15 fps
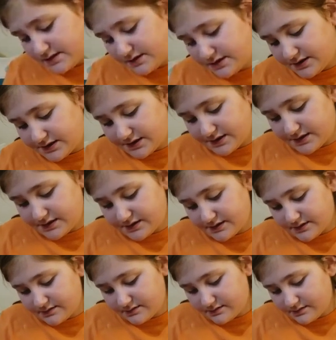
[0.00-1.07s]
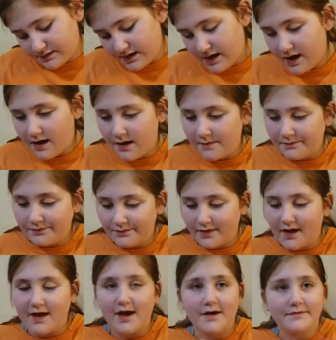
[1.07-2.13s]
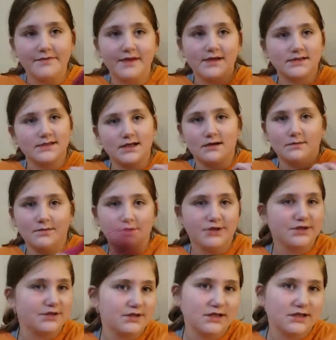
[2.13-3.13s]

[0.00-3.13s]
just, yeah, I have this hairbrush